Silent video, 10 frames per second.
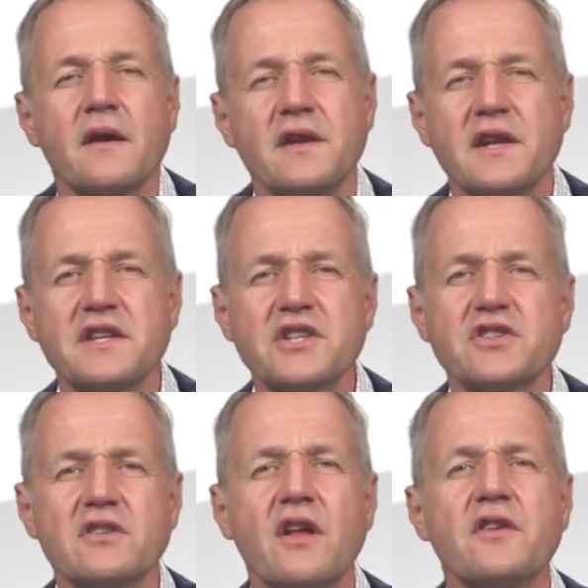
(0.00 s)
In
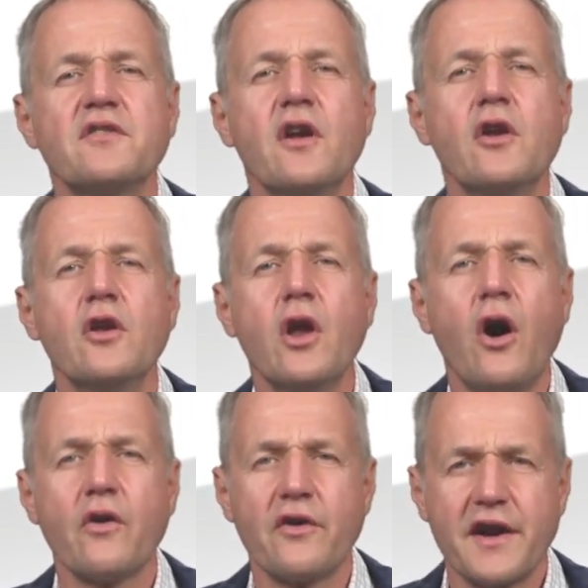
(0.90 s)
addition, the
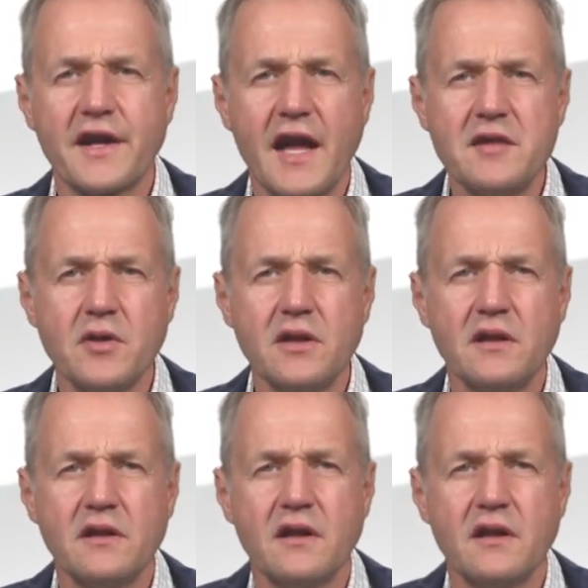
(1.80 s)
longer a cable